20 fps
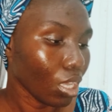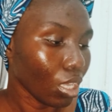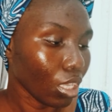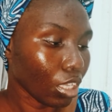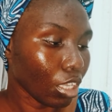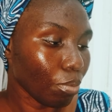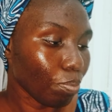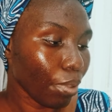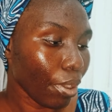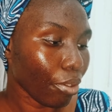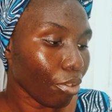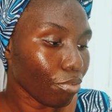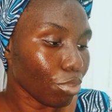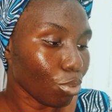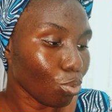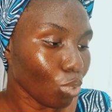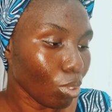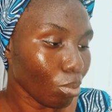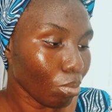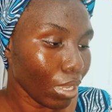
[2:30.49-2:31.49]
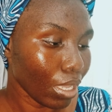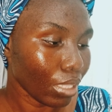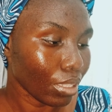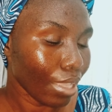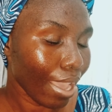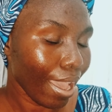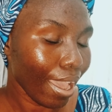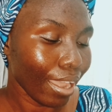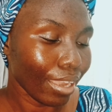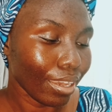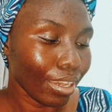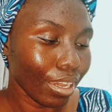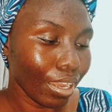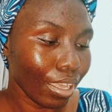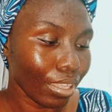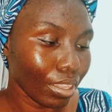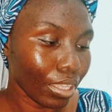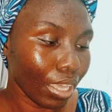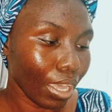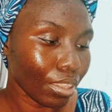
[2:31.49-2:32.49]
keeper of the women, and
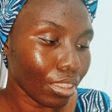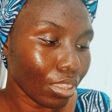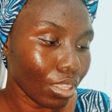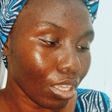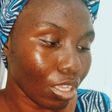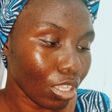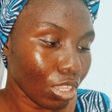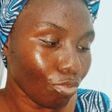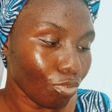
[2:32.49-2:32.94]
let their things